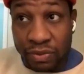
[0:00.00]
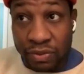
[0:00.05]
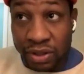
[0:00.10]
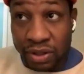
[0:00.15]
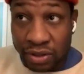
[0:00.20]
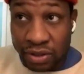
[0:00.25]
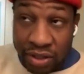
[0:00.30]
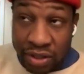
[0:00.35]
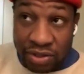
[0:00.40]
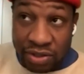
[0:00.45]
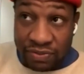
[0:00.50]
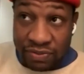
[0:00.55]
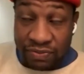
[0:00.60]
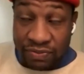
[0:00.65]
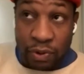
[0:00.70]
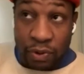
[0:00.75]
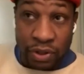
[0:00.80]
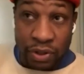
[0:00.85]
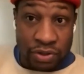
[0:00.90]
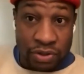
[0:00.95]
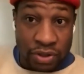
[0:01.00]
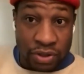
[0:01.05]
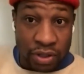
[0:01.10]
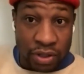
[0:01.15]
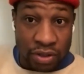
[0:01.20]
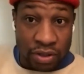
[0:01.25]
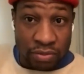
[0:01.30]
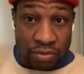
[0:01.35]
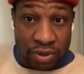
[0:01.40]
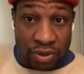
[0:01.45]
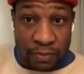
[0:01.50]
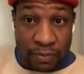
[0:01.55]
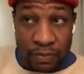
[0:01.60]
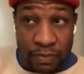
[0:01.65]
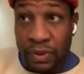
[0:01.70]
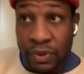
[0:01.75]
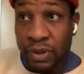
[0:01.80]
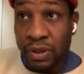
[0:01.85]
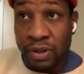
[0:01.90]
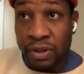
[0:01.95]
one, he's four years younger than me.
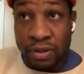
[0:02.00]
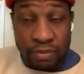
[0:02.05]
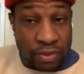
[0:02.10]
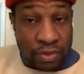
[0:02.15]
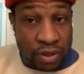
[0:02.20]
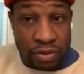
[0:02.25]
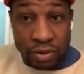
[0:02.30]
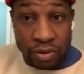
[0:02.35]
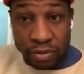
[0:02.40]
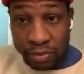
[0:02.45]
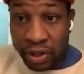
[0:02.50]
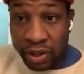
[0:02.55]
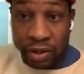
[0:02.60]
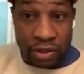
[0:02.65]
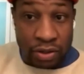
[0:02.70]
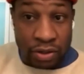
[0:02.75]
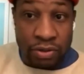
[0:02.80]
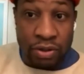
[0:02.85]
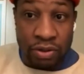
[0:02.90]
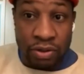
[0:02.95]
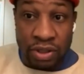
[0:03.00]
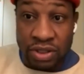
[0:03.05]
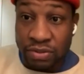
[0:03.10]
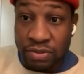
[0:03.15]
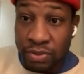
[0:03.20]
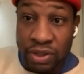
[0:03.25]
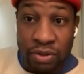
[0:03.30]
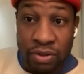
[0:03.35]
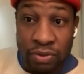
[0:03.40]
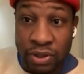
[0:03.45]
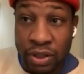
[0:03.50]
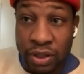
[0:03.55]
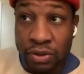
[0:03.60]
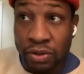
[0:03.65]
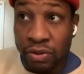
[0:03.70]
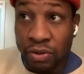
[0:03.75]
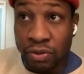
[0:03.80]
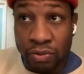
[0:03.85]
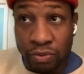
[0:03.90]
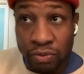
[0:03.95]
Men, do, Merrick, you know this. Men do what they
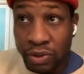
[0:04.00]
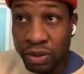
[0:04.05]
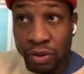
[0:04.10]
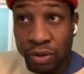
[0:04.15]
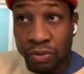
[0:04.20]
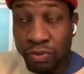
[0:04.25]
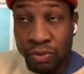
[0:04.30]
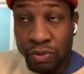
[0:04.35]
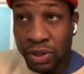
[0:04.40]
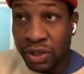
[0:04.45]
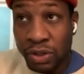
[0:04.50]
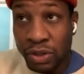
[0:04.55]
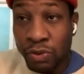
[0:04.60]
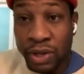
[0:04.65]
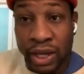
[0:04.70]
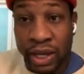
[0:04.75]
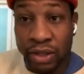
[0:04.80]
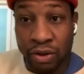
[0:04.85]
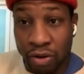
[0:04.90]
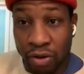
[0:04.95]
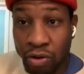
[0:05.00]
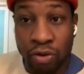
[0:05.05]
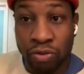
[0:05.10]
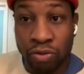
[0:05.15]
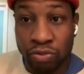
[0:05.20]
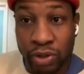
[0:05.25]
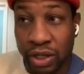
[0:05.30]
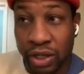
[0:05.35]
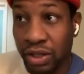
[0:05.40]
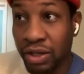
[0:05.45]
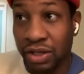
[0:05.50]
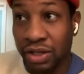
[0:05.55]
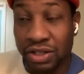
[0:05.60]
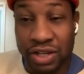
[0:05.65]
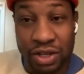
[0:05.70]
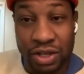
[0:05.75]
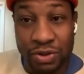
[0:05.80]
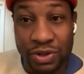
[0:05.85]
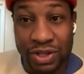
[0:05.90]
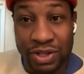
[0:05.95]
do. We don't. We you can't hold weight
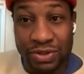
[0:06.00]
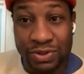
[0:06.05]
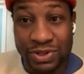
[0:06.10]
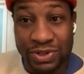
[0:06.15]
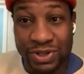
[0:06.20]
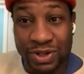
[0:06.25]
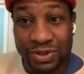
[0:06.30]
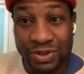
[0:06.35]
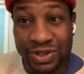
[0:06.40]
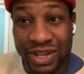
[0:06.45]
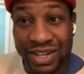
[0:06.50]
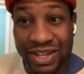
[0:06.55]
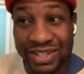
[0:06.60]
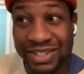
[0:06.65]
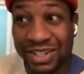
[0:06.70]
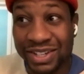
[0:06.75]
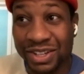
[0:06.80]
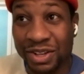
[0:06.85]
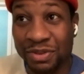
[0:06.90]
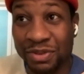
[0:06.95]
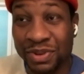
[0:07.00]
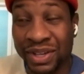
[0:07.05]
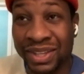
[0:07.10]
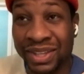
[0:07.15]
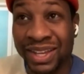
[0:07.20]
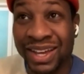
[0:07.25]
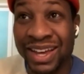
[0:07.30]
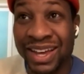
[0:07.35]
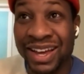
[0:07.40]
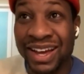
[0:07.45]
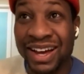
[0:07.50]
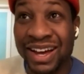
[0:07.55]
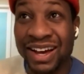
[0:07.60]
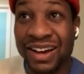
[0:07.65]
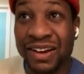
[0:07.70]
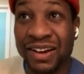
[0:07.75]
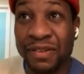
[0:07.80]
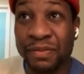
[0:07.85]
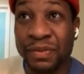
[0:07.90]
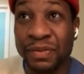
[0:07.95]
until you get to a certain age. You know what I mean?
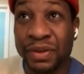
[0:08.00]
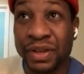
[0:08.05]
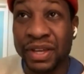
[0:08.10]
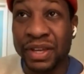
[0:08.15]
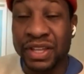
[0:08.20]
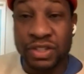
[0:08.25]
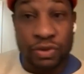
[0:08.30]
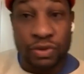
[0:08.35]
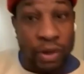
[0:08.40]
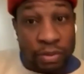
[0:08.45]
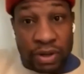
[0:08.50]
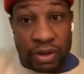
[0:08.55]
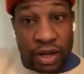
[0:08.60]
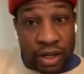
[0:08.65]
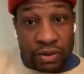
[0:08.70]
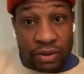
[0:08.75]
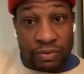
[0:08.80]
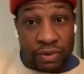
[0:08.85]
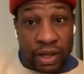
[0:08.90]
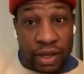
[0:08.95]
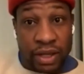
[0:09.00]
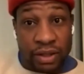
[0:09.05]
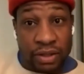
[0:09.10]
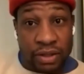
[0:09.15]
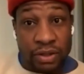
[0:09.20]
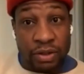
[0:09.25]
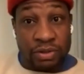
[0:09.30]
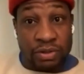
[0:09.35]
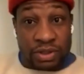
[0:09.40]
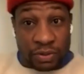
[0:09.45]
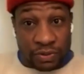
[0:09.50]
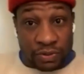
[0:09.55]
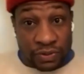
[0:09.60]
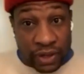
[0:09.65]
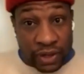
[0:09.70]
Um, and so I'm cutting weight, you know, to